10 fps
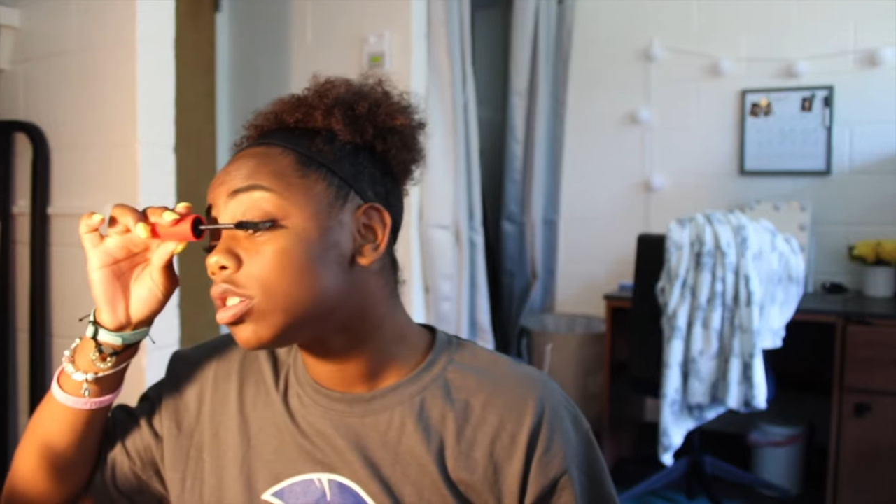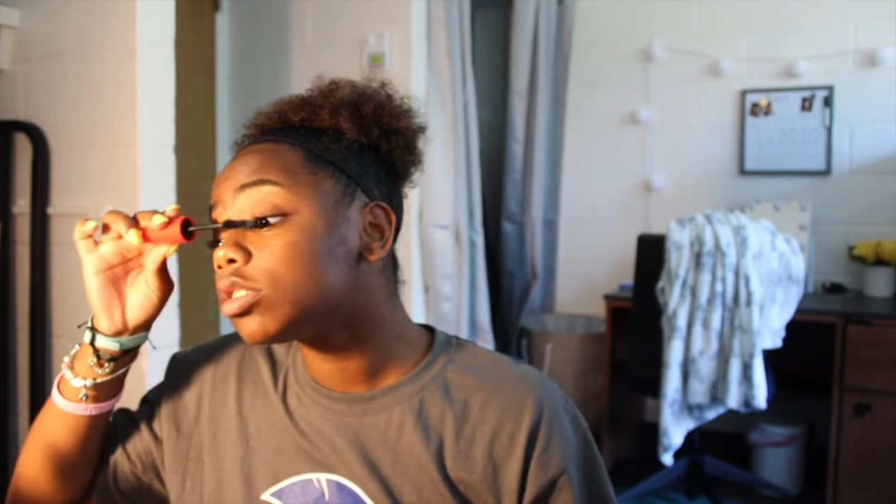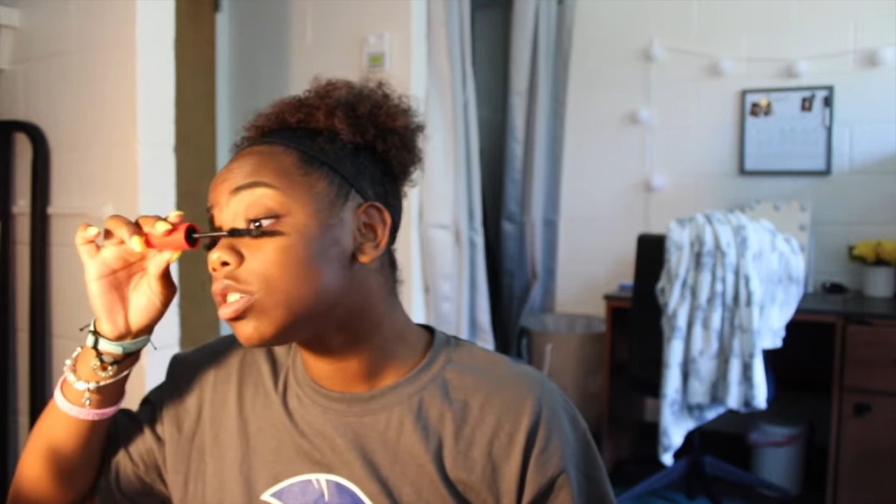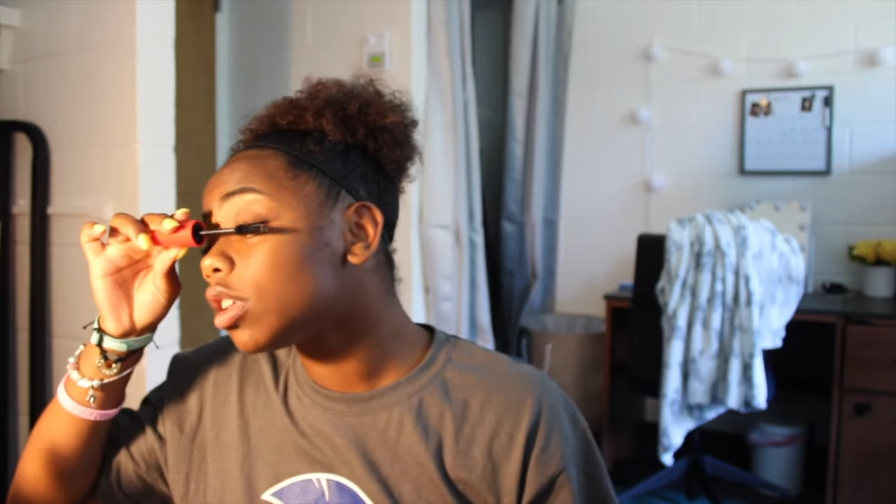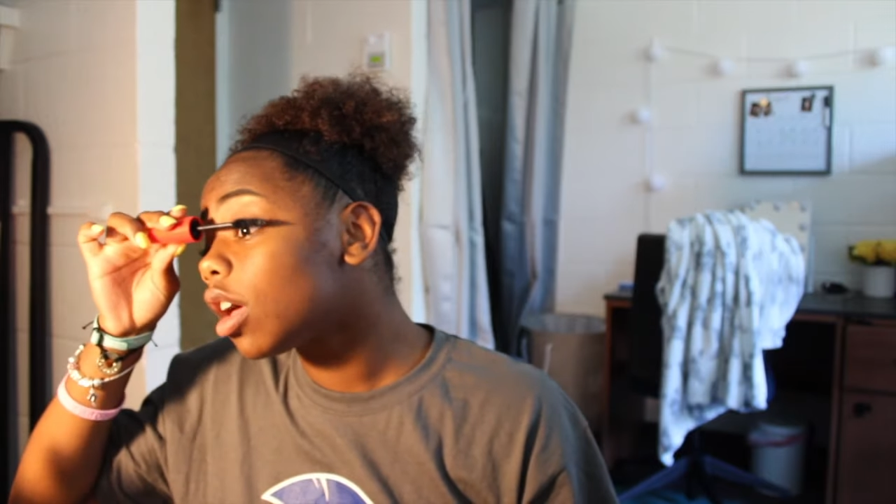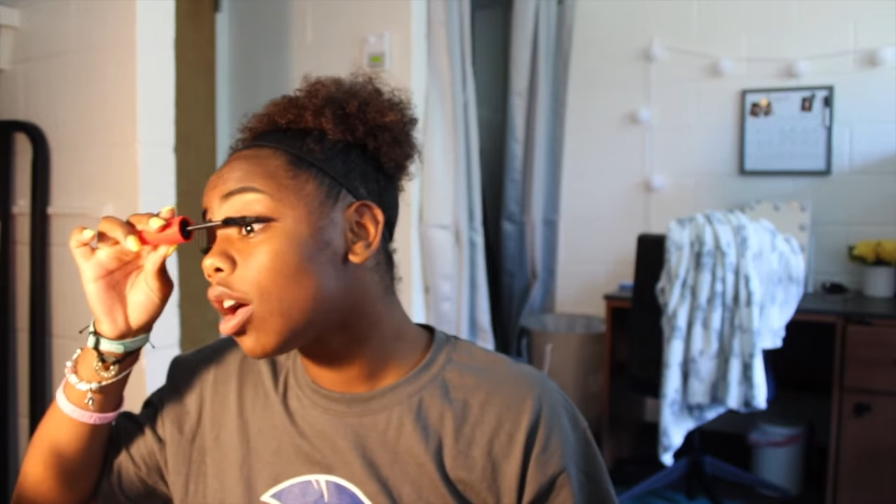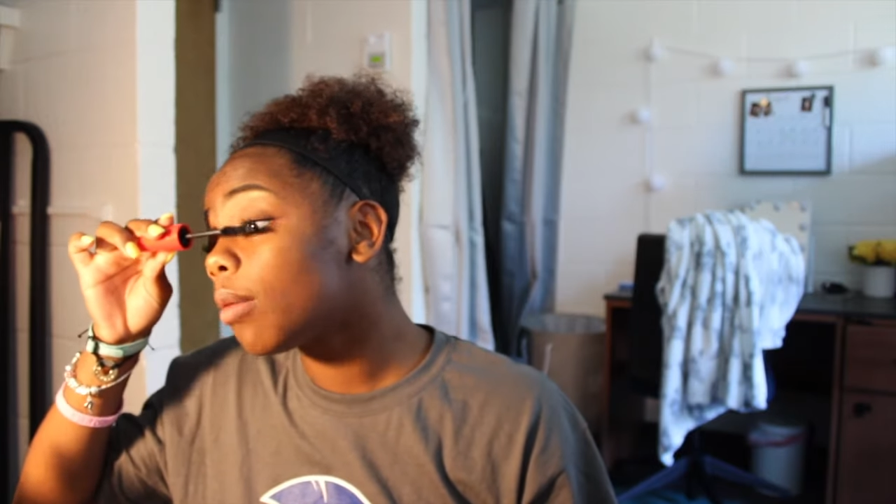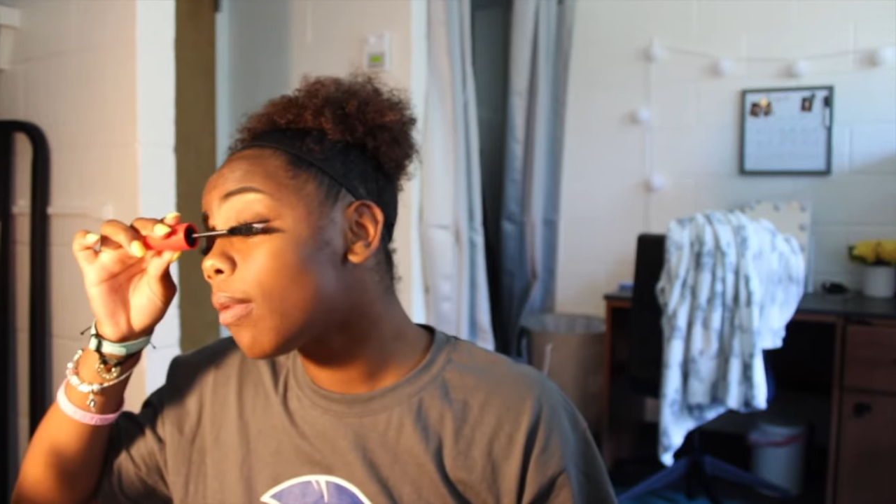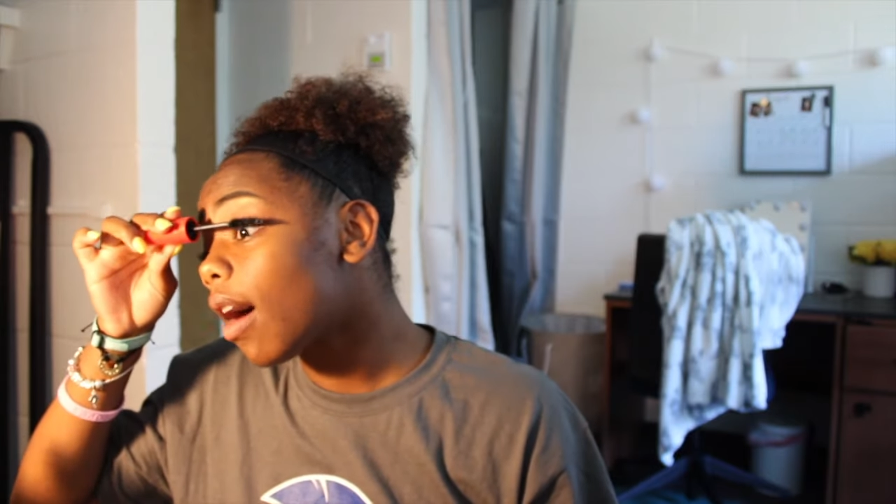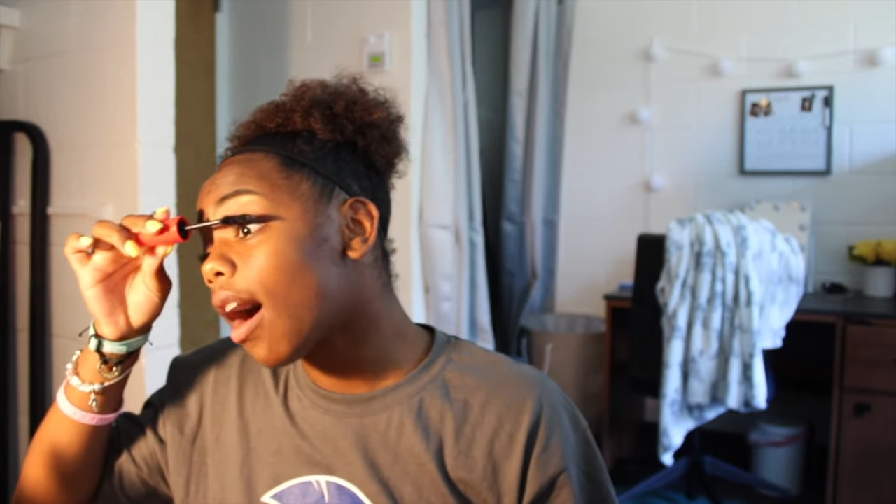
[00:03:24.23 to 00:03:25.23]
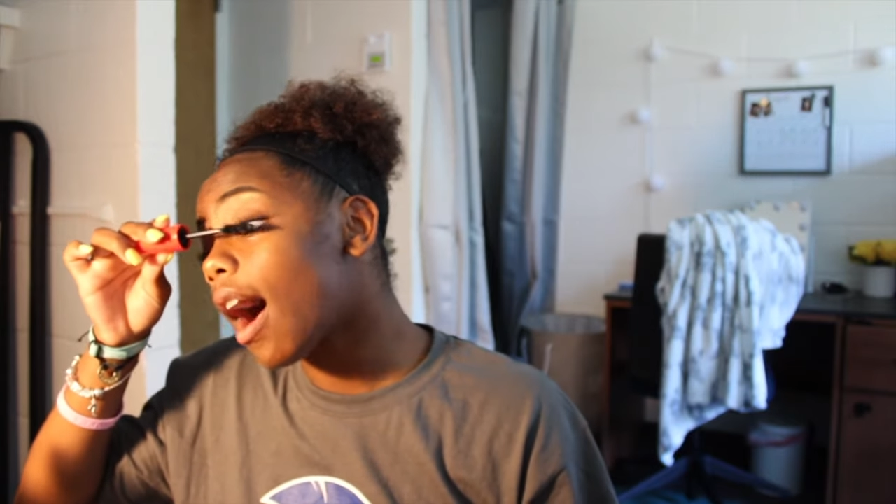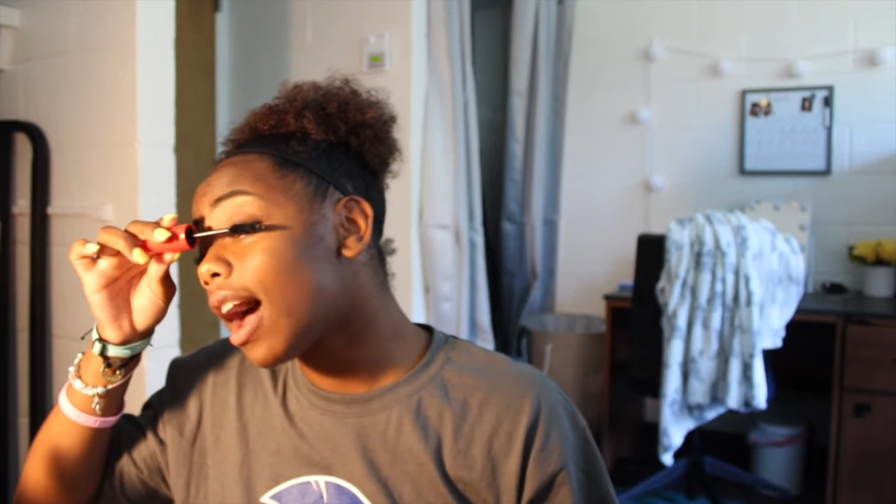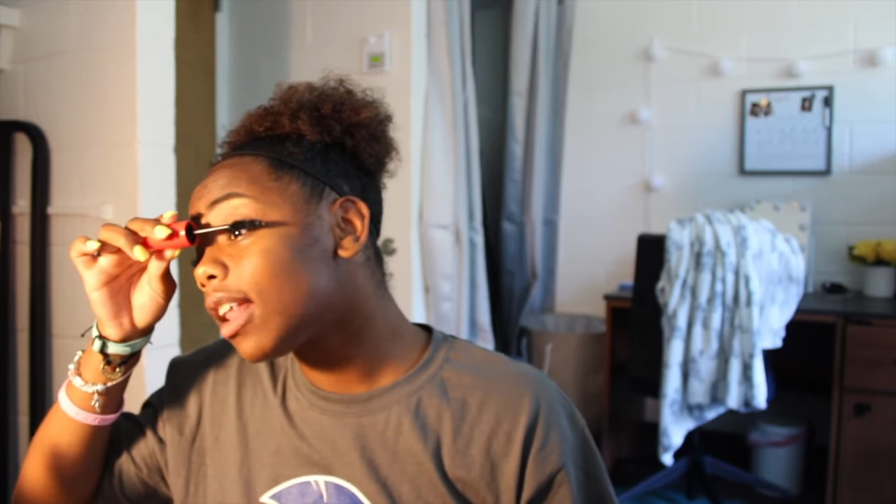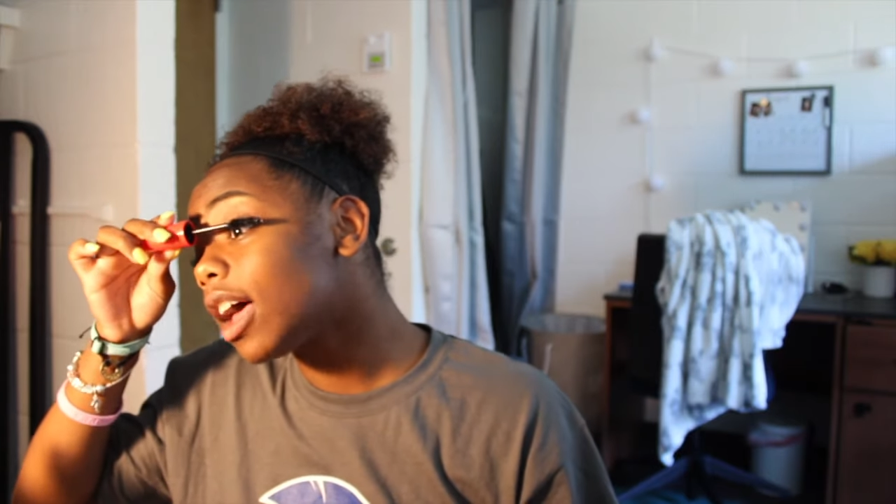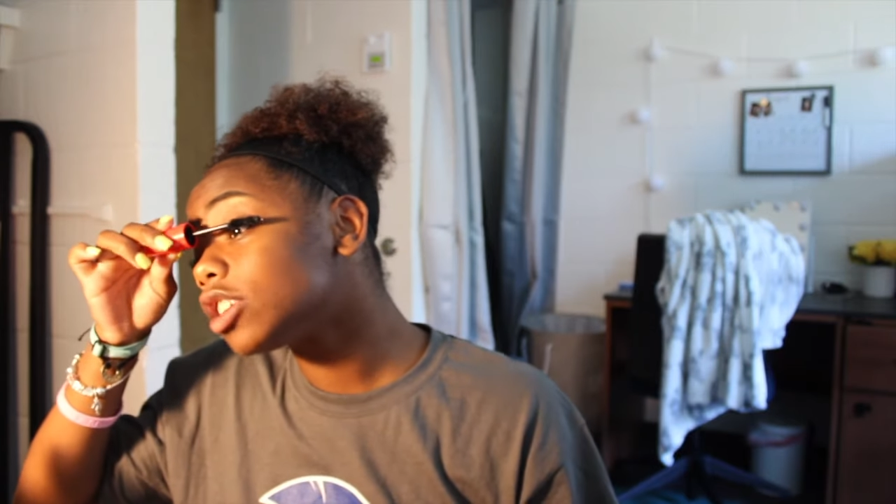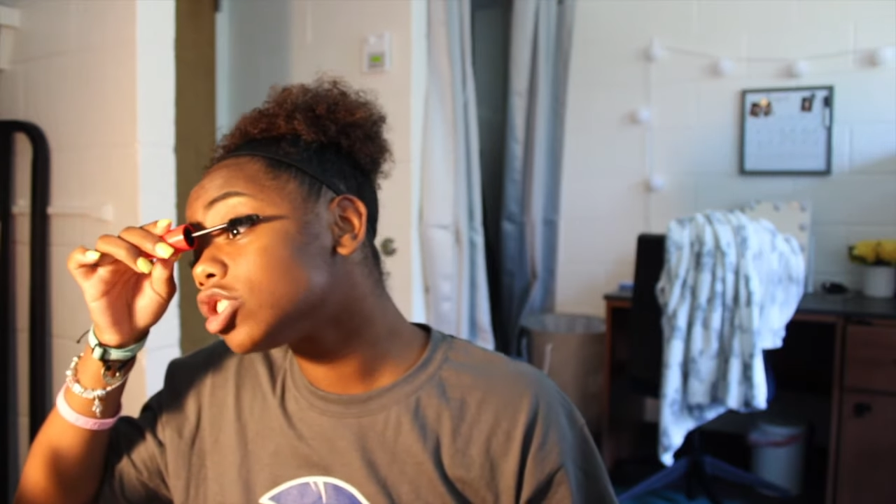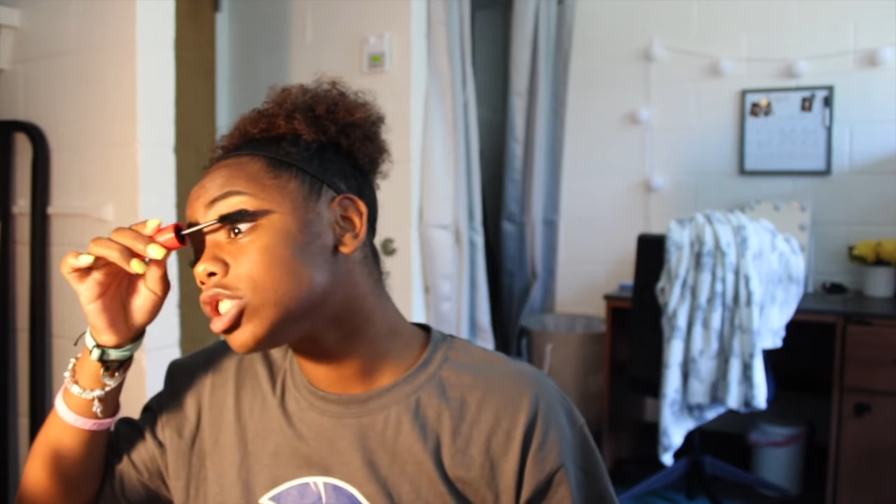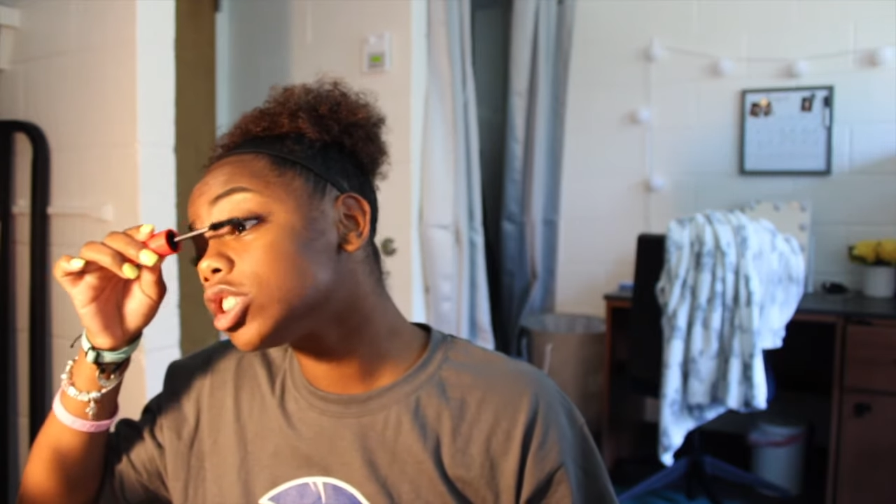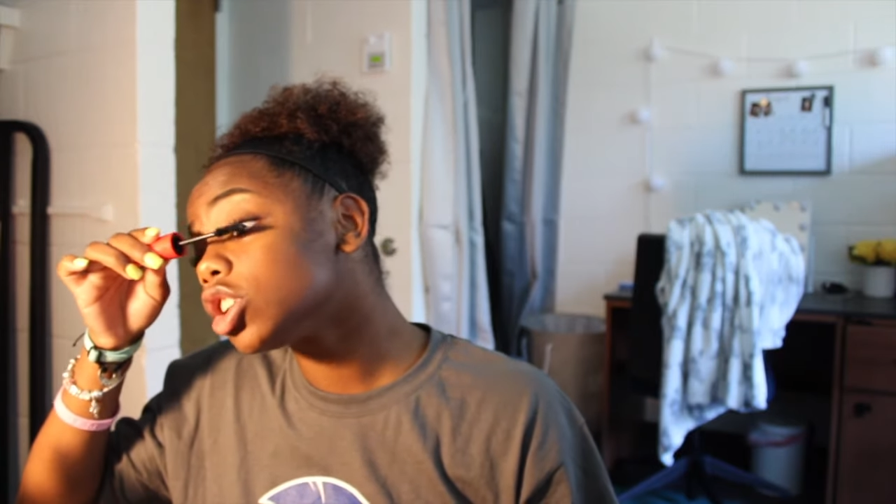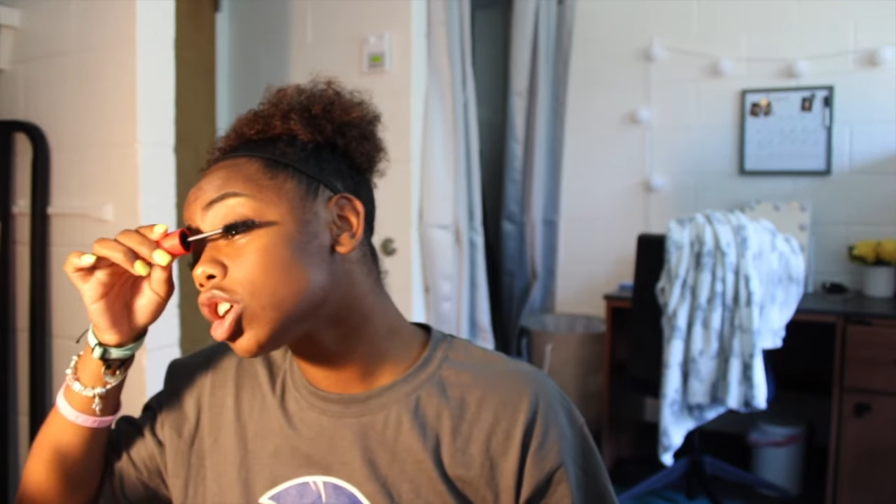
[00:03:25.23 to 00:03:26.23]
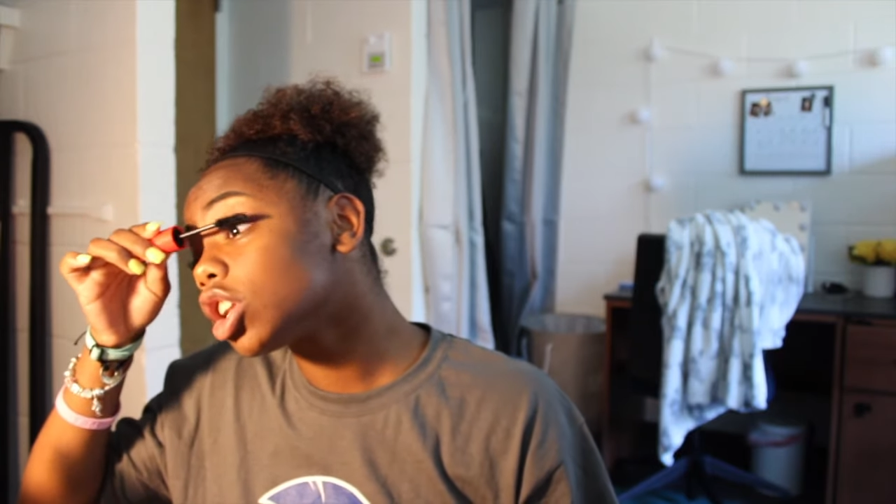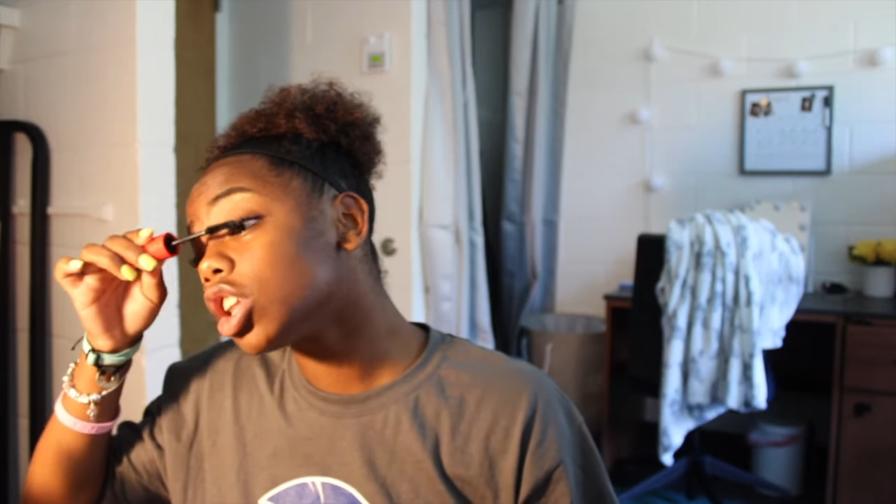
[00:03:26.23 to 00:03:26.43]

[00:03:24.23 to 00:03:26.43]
So the eyelashes look